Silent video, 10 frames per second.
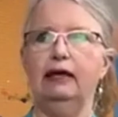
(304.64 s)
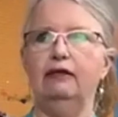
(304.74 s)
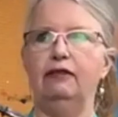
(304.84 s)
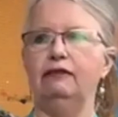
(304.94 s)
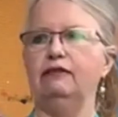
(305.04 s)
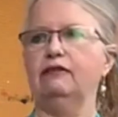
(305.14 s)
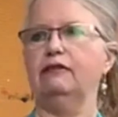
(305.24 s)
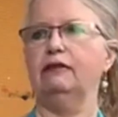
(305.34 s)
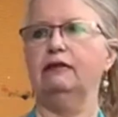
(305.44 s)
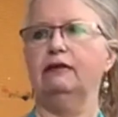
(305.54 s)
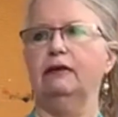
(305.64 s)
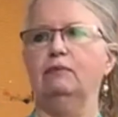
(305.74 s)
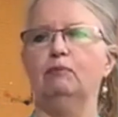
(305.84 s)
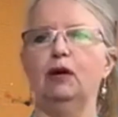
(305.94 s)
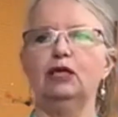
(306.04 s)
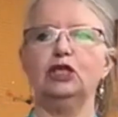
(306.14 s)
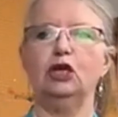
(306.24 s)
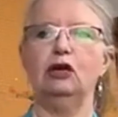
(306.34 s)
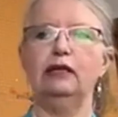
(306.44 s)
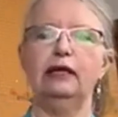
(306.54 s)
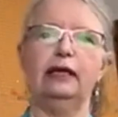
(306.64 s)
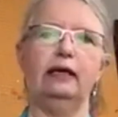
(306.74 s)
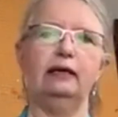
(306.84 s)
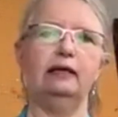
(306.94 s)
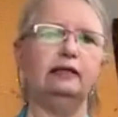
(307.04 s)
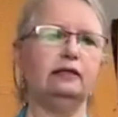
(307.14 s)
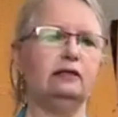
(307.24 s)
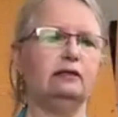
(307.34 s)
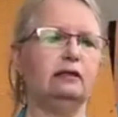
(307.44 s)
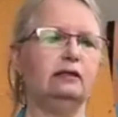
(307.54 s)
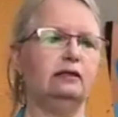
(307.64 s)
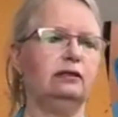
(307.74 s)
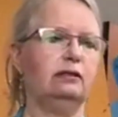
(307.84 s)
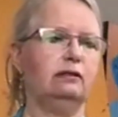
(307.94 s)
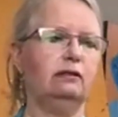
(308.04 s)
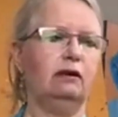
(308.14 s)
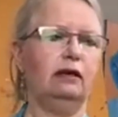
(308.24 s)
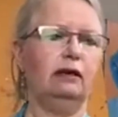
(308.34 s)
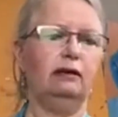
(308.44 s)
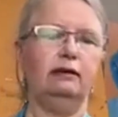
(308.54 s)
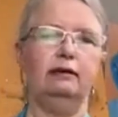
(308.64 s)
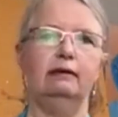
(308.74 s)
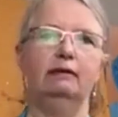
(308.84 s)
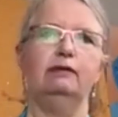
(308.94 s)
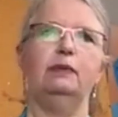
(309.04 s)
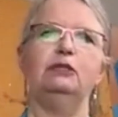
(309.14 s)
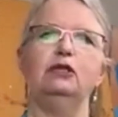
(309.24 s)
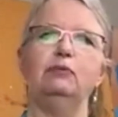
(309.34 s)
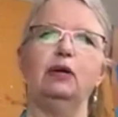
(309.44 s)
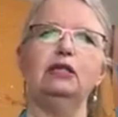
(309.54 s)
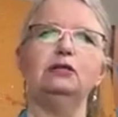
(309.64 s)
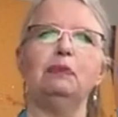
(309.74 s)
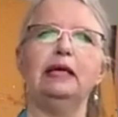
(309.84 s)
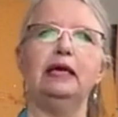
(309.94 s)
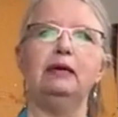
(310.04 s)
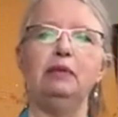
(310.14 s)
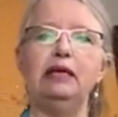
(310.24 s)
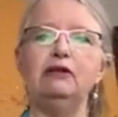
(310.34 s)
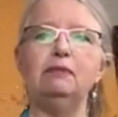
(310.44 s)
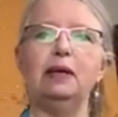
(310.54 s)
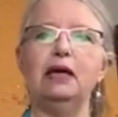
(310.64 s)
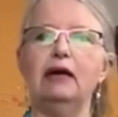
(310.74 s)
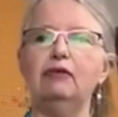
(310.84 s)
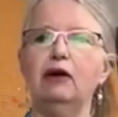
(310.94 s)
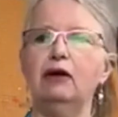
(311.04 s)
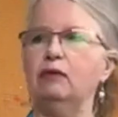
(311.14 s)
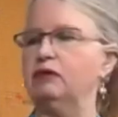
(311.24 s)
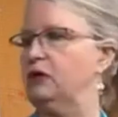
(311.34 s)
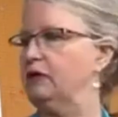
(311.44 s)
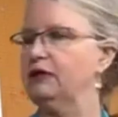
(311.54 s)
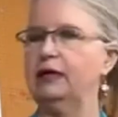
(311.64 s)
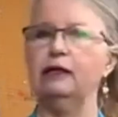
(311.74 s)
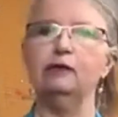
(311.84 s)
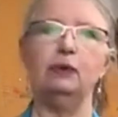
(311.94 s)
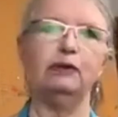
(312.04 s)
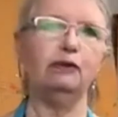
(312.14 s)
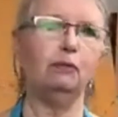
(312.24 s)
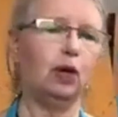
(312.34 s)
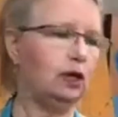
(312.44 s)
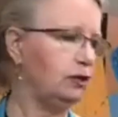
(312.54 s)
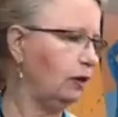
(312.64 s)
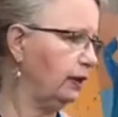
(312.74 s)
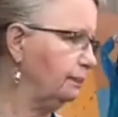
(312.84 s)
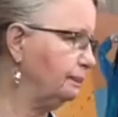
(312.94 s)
this brush on the end, and it's not a special brush by any means, but I thought it was a good scale to put some marks on.